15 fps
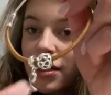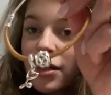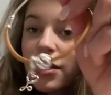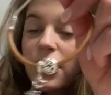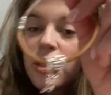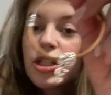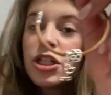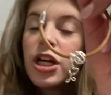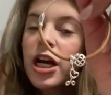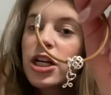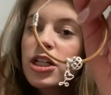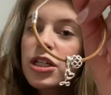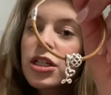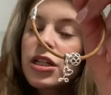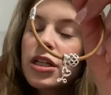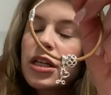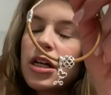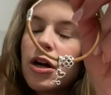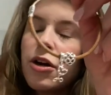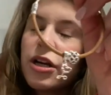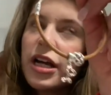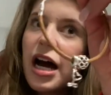because she actually
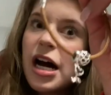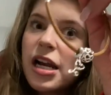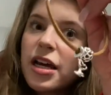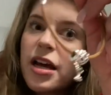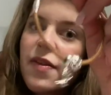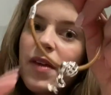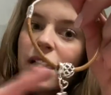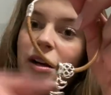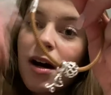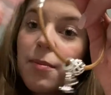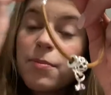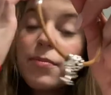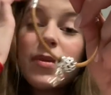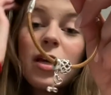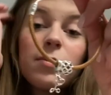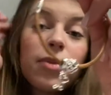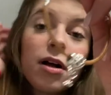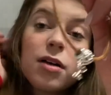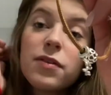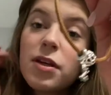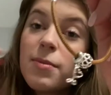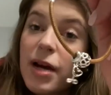already had it and then got me and Paul
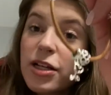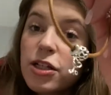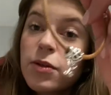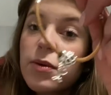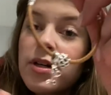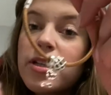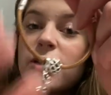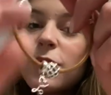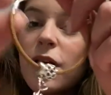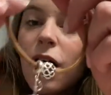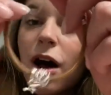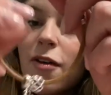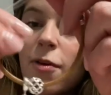the matching one. So we all have a